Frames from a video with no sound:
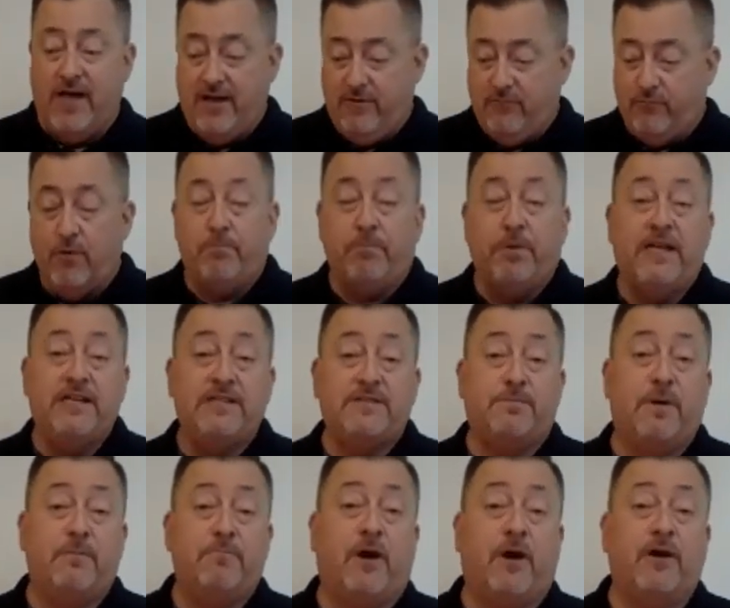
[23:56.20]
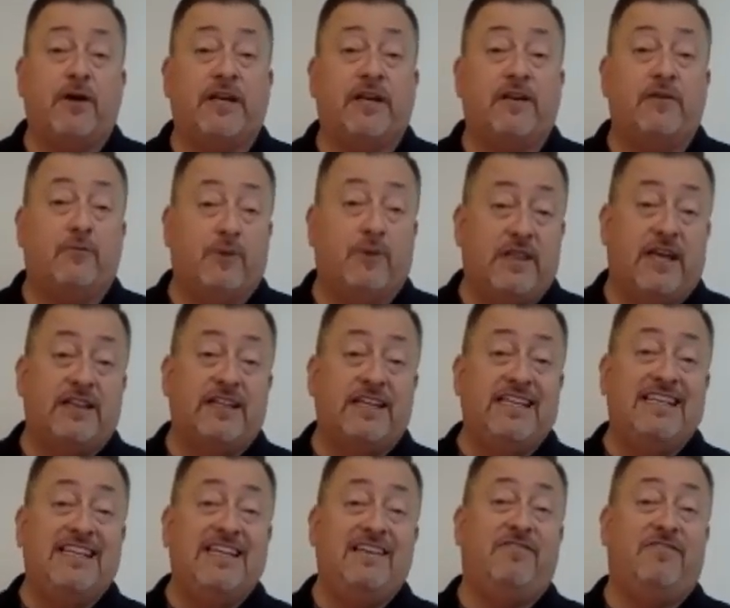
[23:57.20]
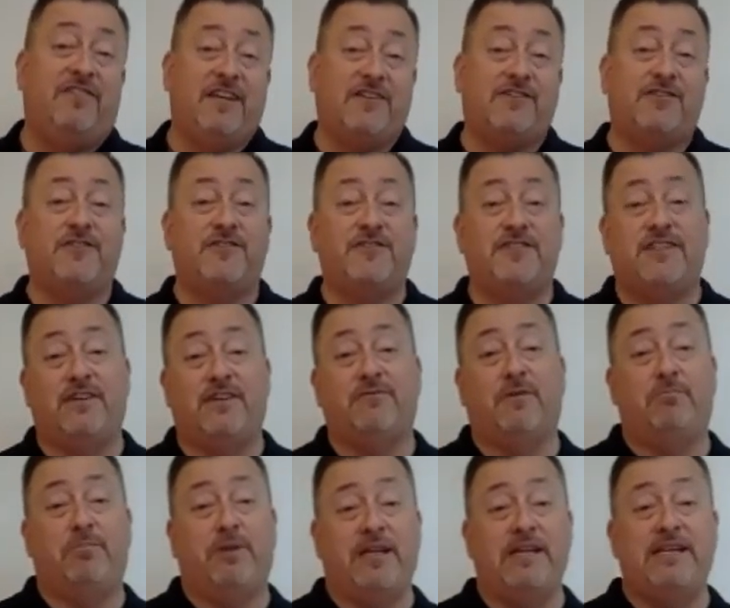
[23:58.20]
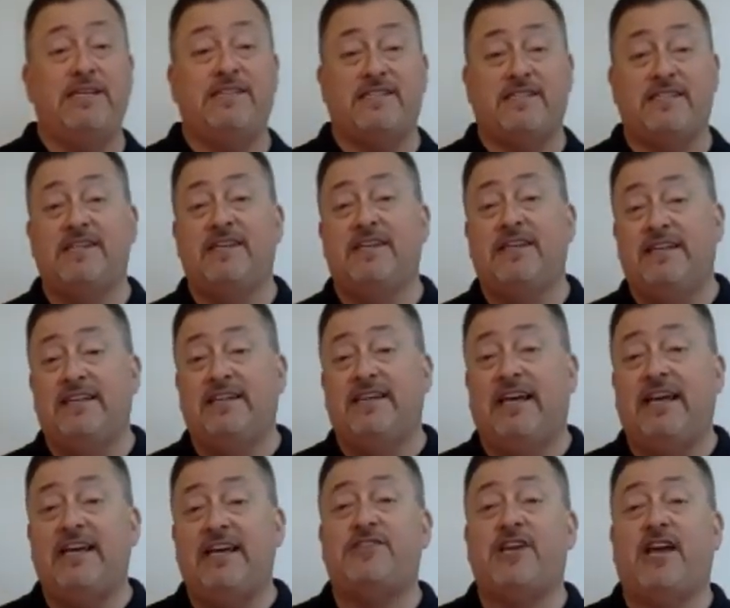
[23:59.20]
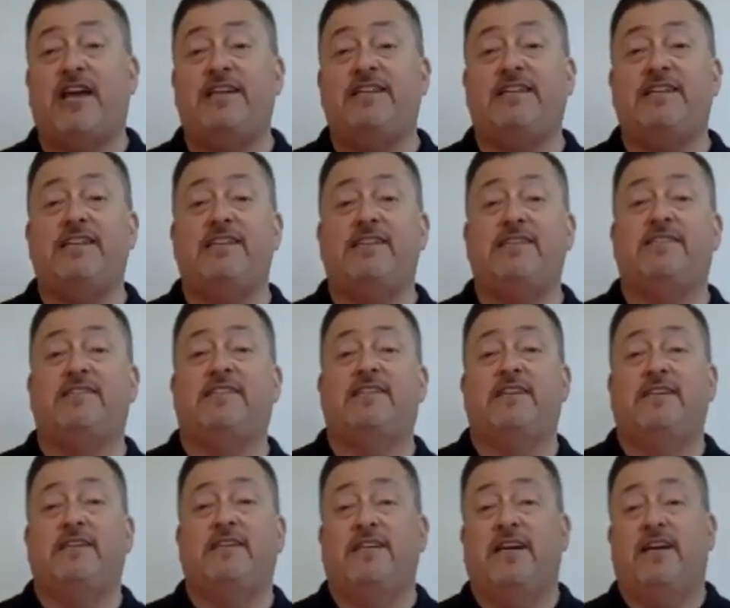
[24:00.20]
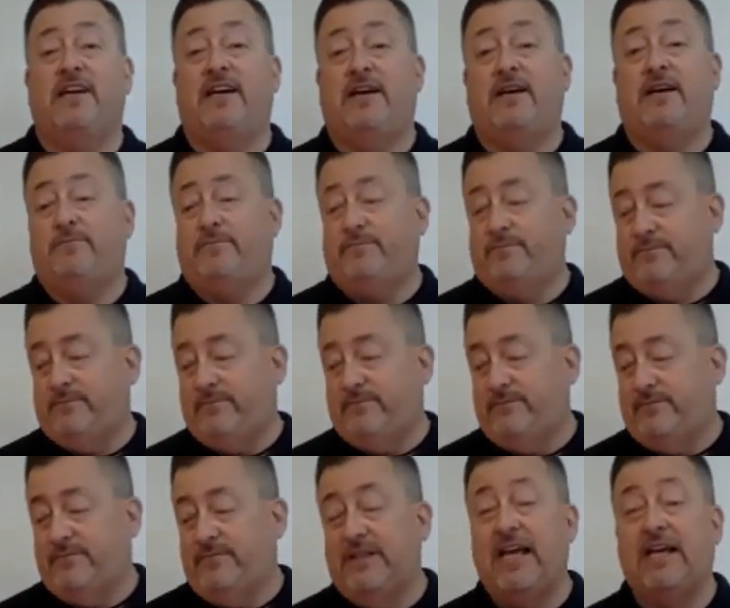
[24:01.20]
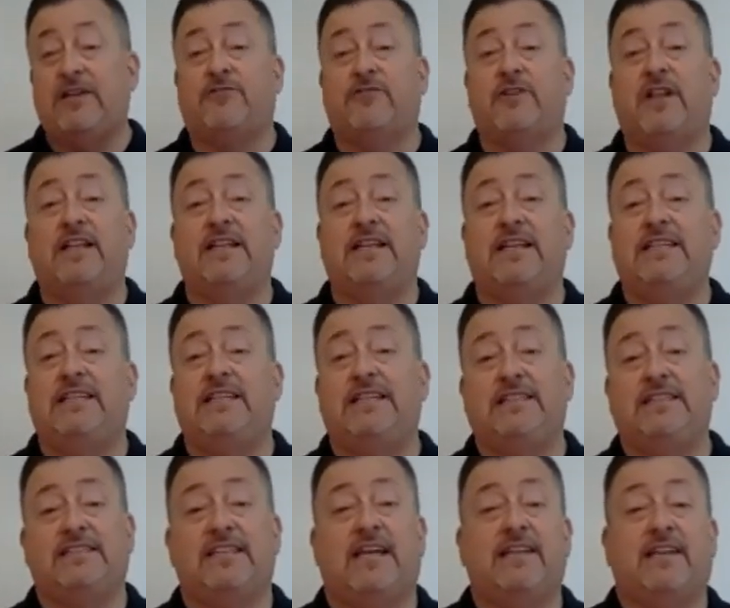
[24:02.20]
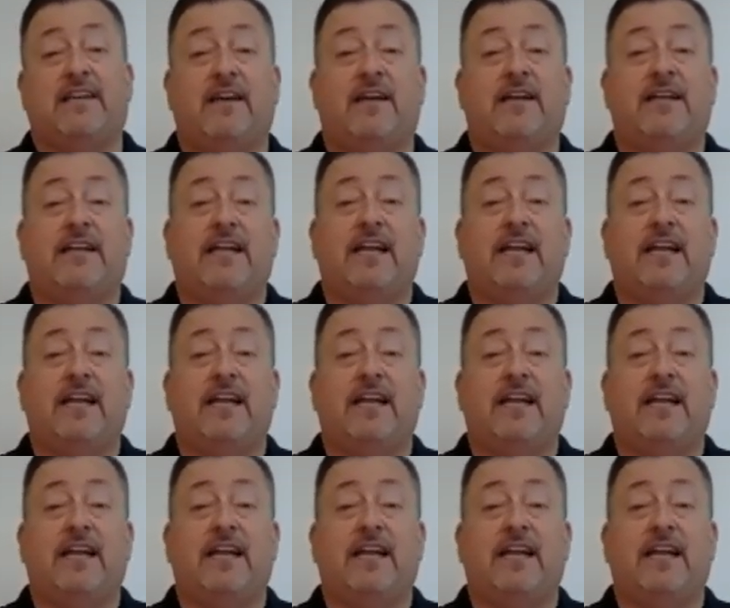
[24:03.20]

replacement market with LED fixtures that replace HIDs, Natural LED is on the cutting